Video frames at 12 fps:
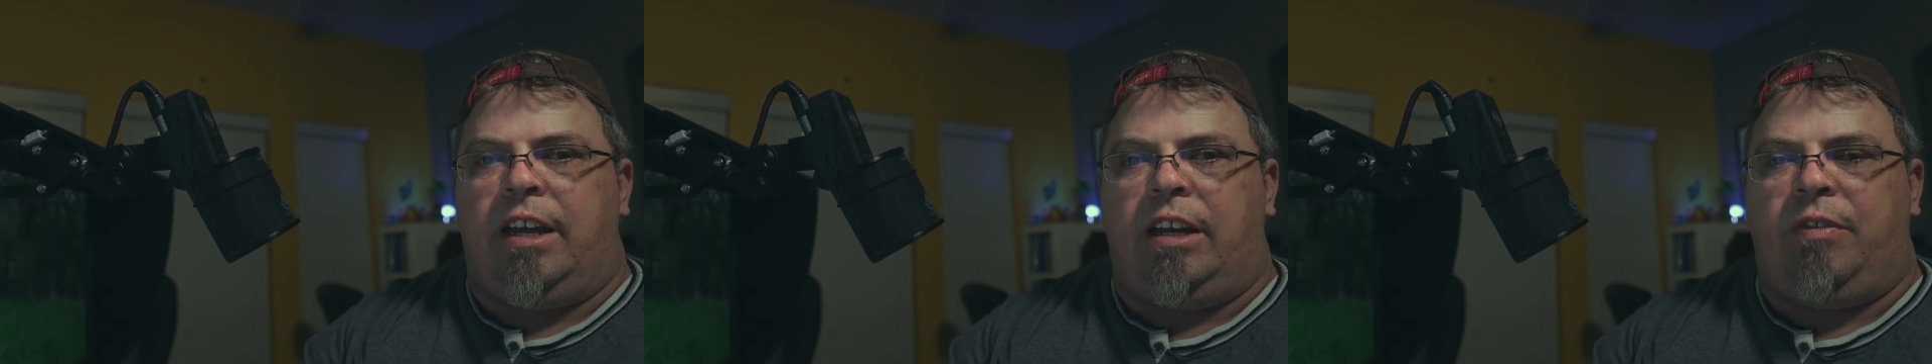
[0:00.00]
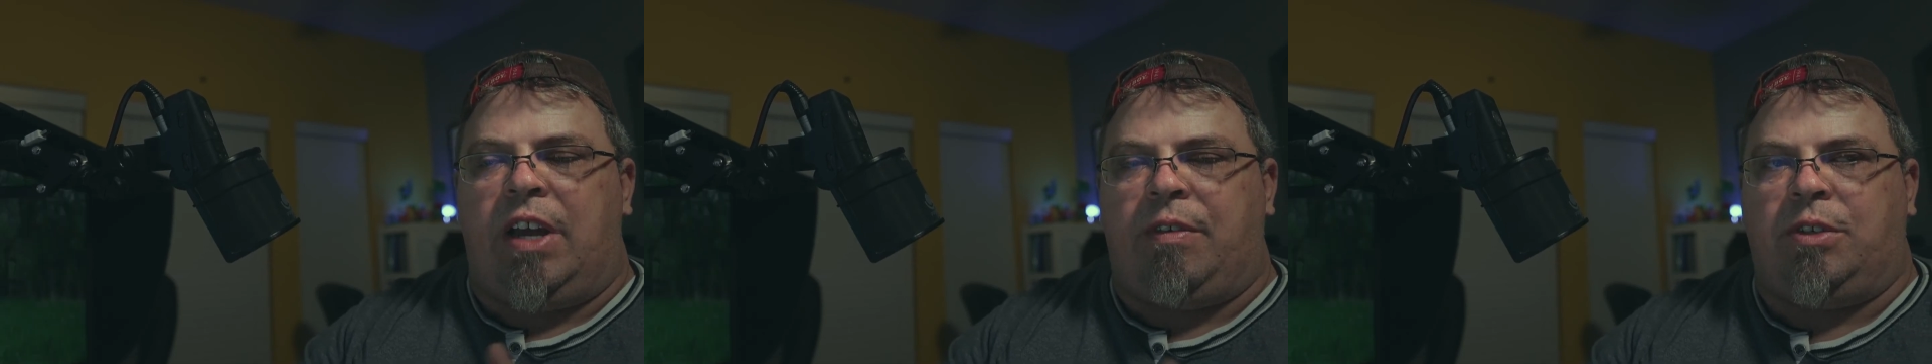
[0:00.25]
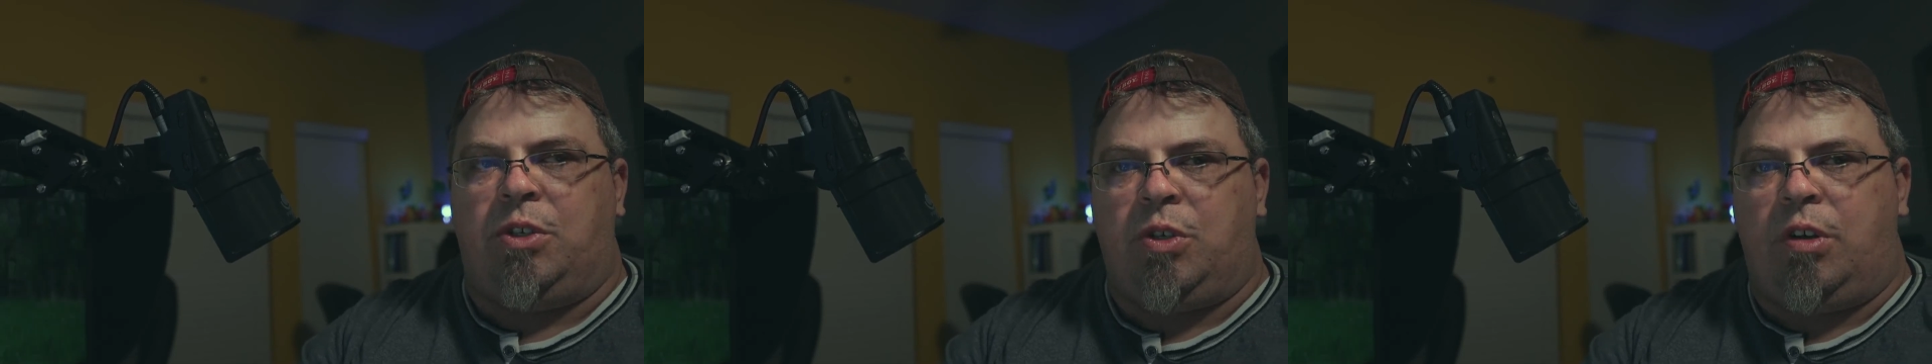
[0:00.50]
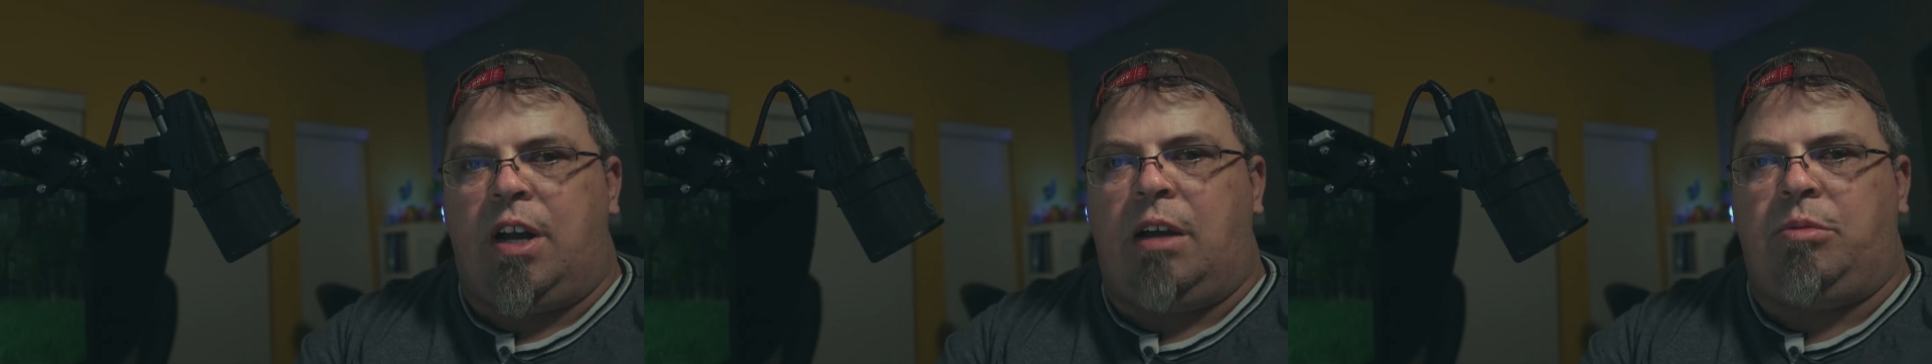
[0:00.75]
And if you haven't
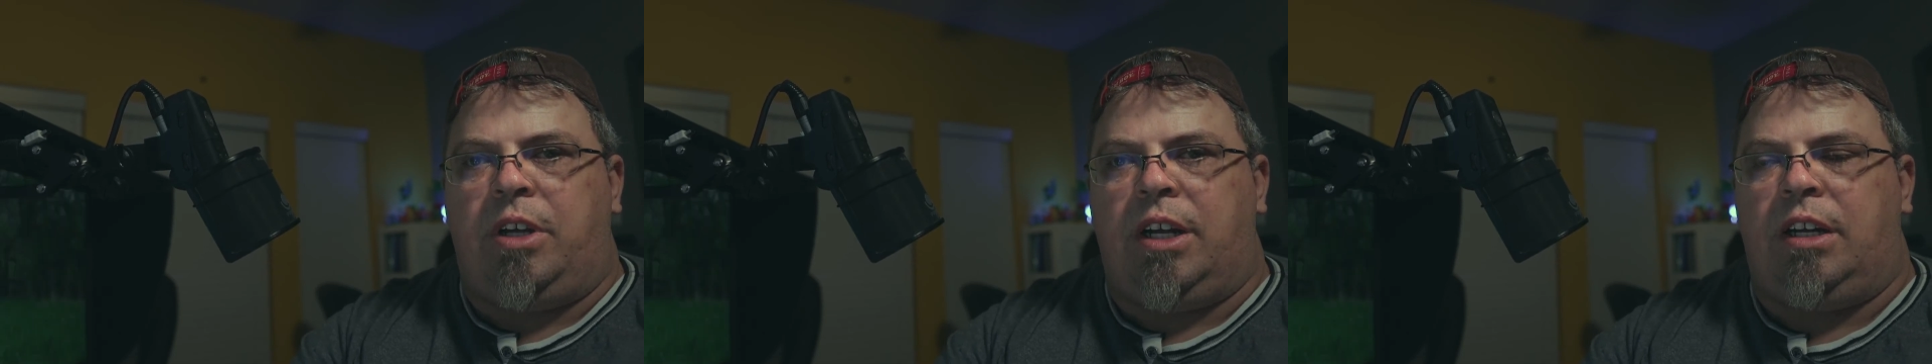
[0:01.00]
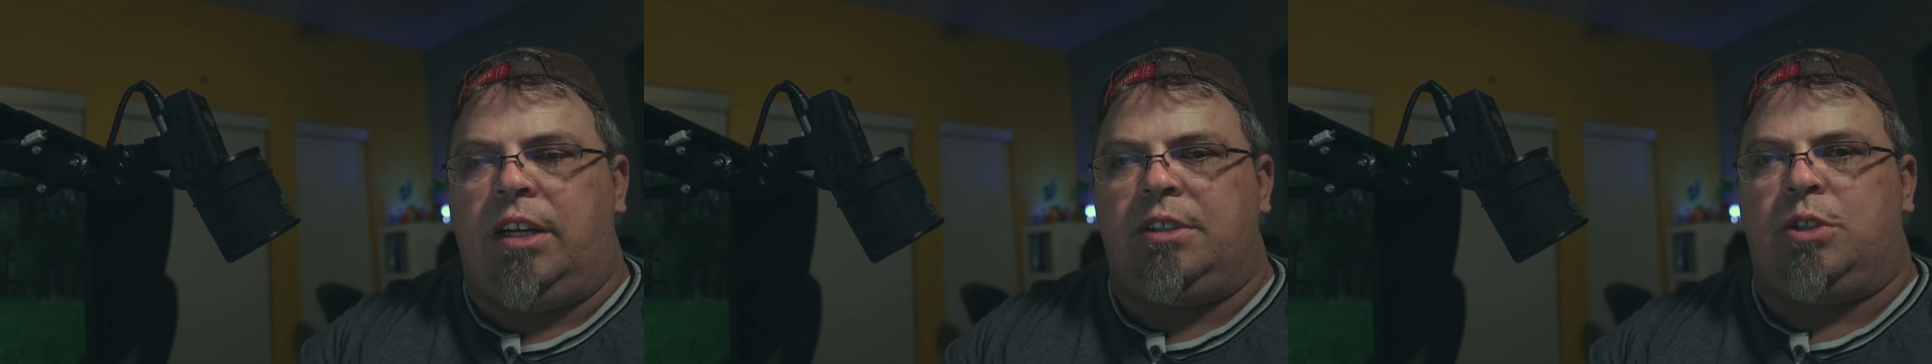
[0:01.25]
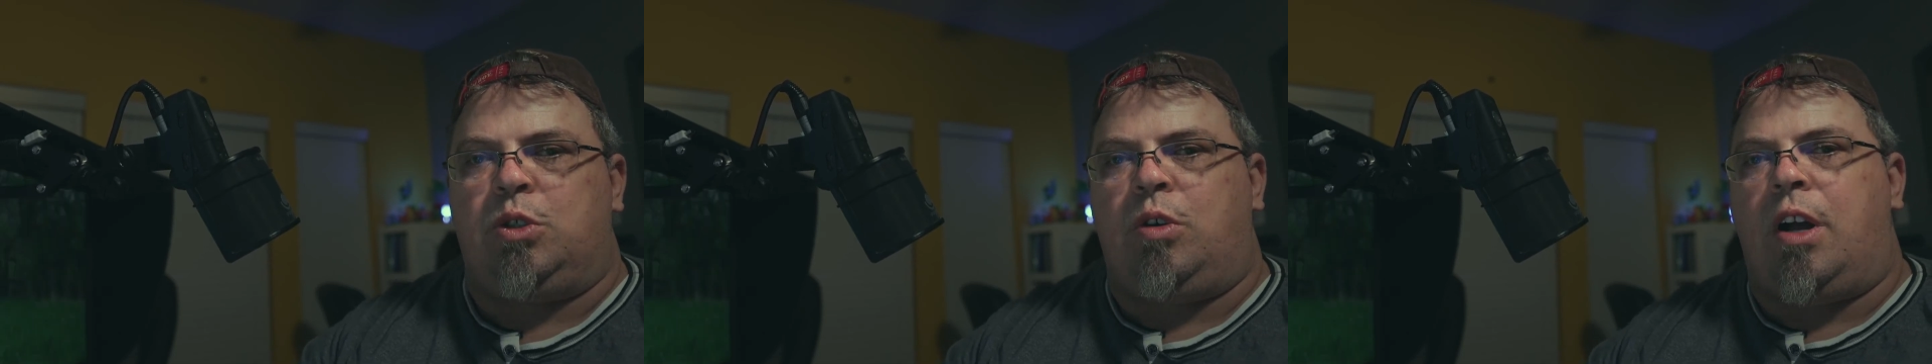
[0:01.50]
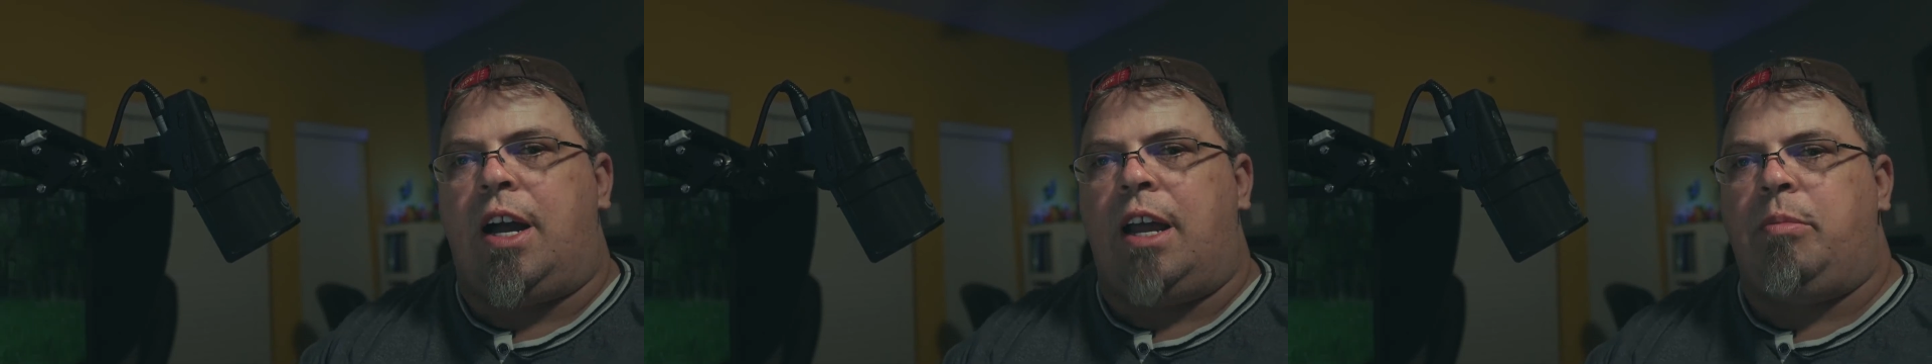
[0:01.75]
subscribed yet, click
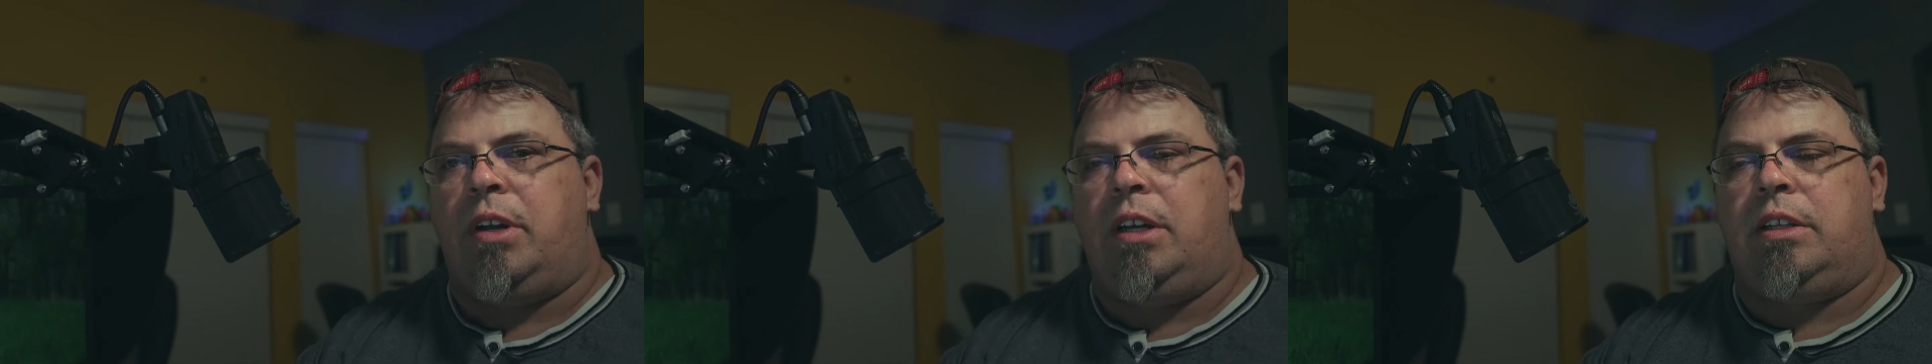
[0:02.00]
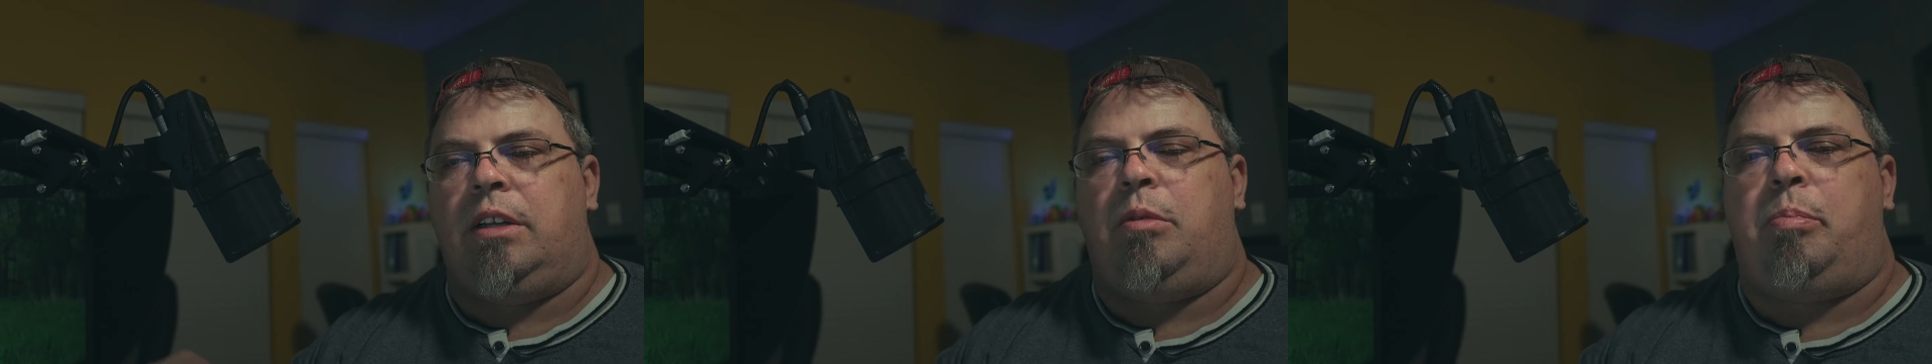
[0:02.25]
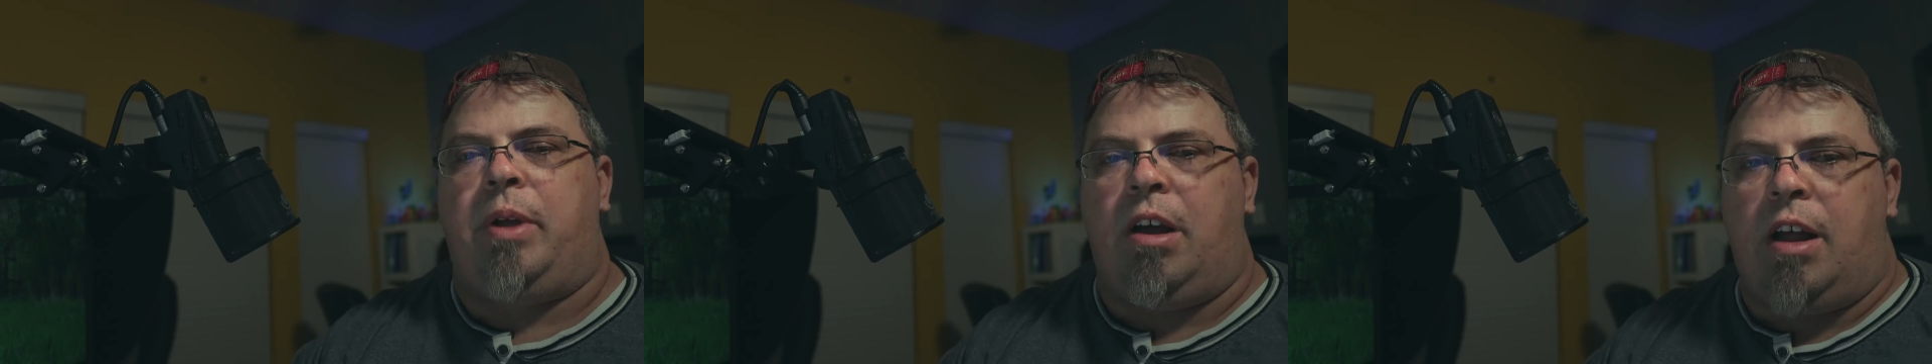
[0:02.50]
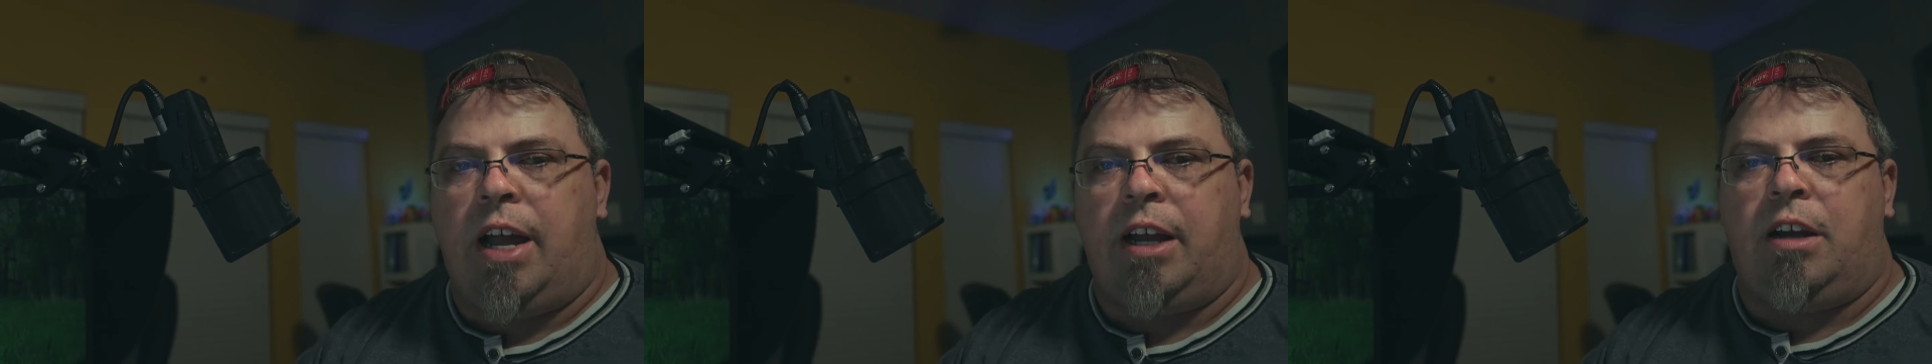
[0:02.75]
subscribe and click the little
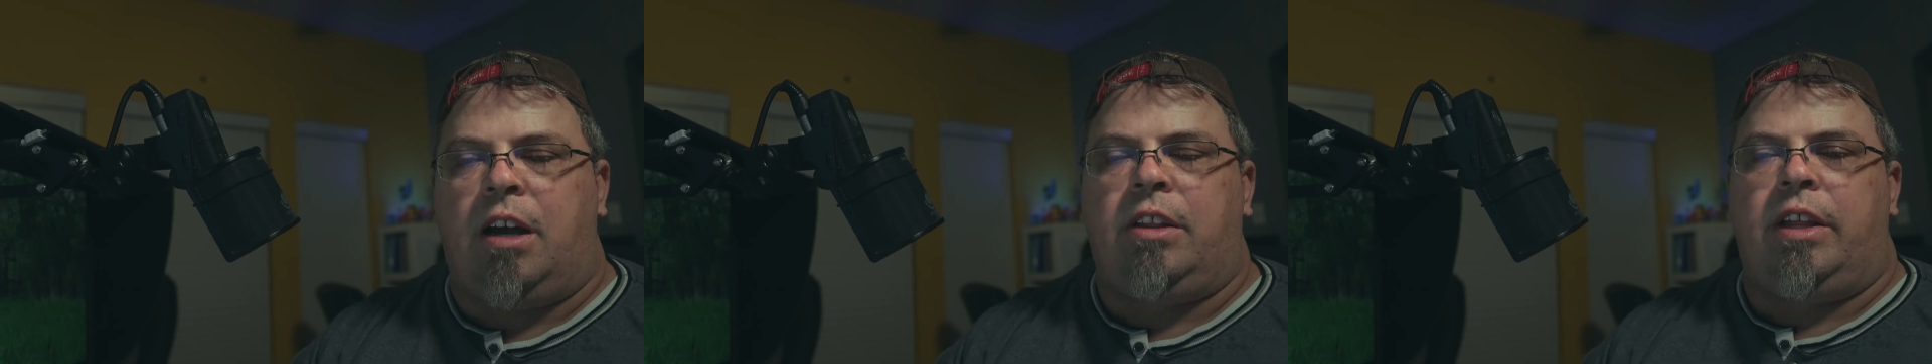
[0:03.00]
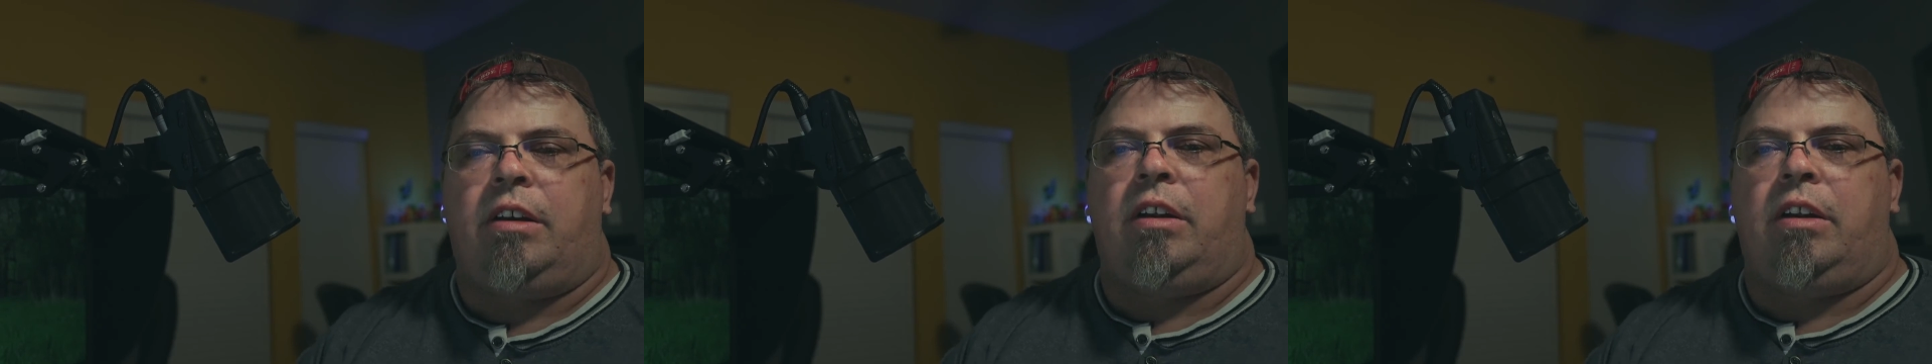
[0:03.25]
bell icon.